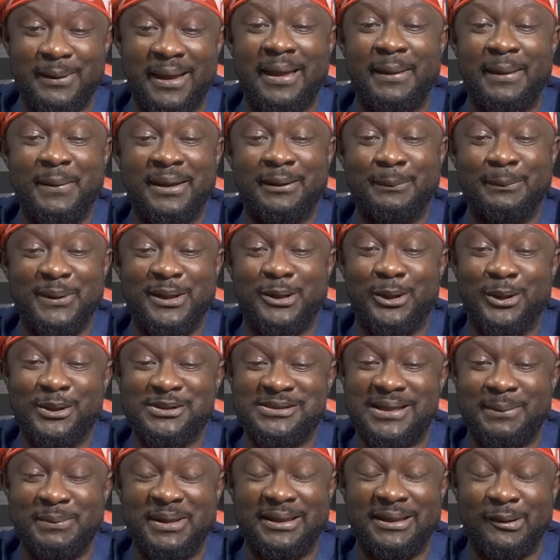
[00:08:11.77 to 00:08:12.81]
I mean,
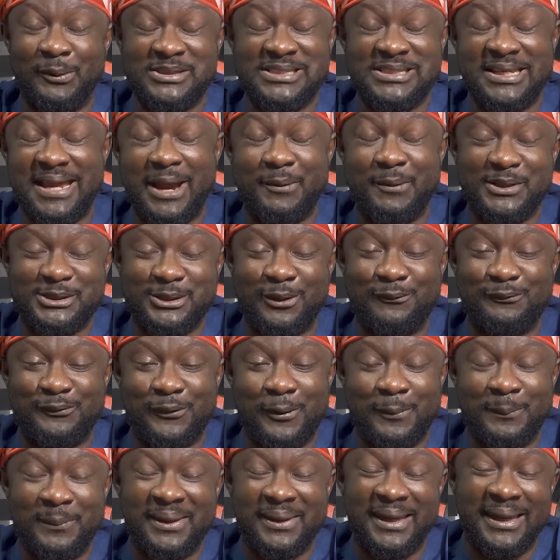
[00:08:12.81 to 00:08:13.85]
because I mean, there was a day I returned
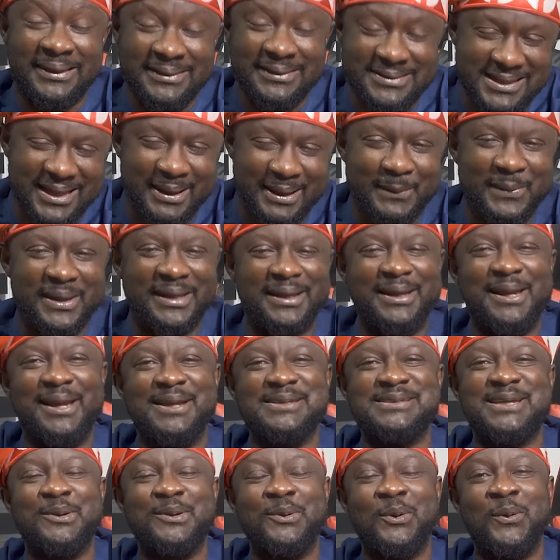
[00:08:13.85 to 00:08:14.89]
from India many
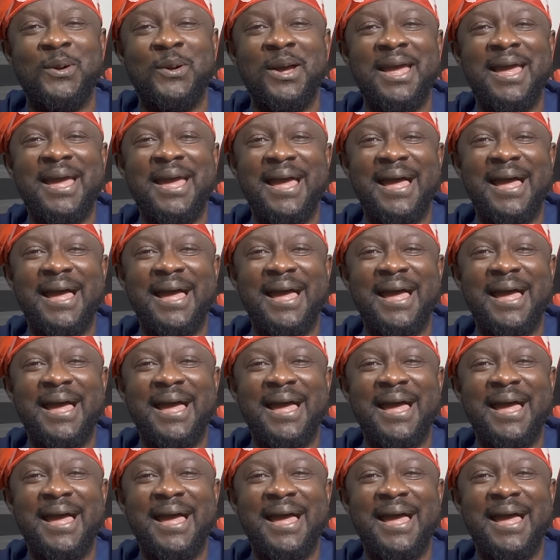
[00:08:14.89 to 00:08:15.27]
years ago,